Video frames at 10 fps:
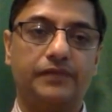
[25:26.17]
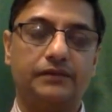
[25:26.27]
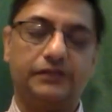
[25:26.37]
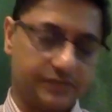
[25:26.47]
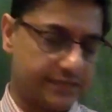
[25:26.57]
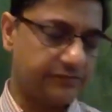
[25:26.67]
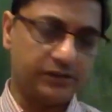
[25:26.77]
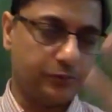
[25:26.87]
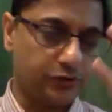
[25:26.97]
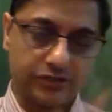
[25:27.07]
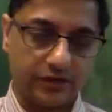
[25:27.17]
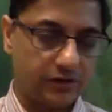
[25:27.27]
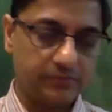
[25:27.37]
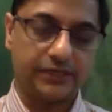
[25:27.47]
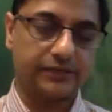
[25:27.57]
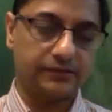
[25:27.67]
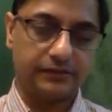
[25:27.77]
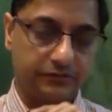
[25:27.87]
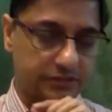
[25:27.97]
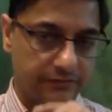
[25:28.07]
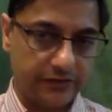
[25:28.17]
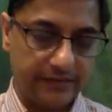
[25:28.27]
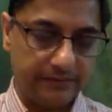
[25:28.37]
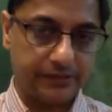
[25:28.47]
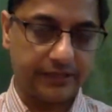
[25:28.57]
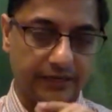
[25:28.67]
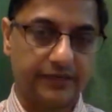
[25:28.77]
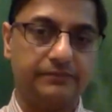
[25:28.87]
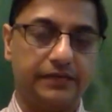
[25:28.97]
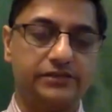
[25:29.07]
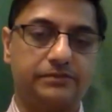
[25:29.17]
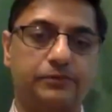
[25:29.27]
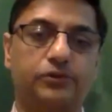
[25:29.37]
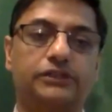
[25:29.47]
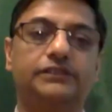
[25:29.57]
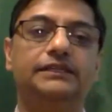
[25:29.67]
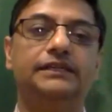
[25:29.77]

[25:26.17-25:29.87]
there were several ports along, but there was a very particularly major port